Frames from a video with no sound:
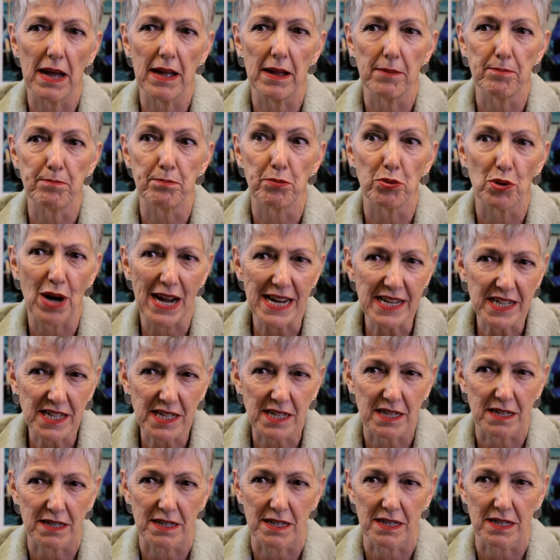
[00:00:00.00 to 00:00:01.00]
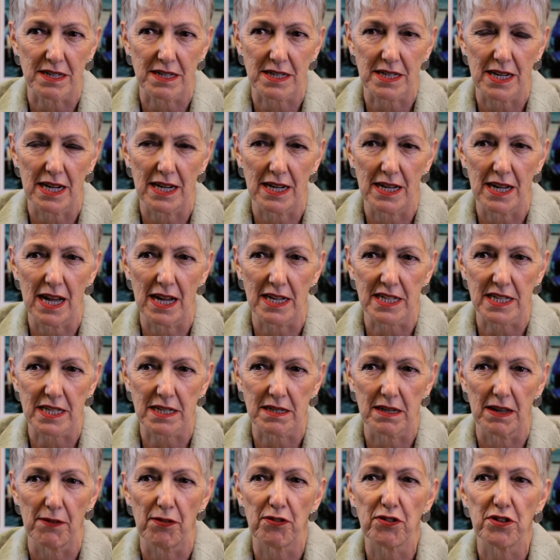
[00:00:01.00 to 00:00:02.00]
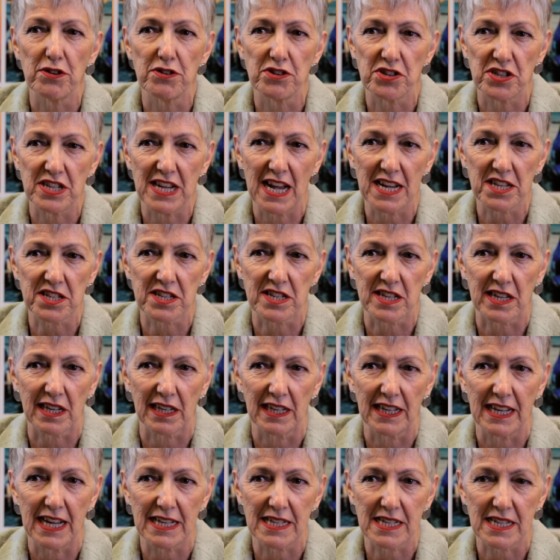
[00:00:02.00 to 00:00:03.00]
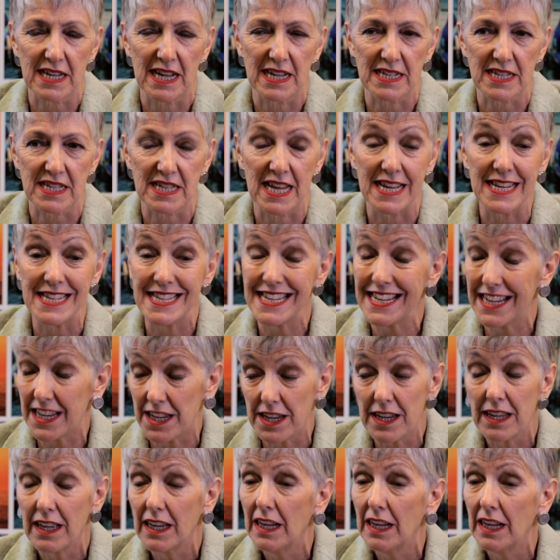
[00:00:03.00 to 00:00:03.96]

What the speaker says: embraced it as enthusiastically as they did,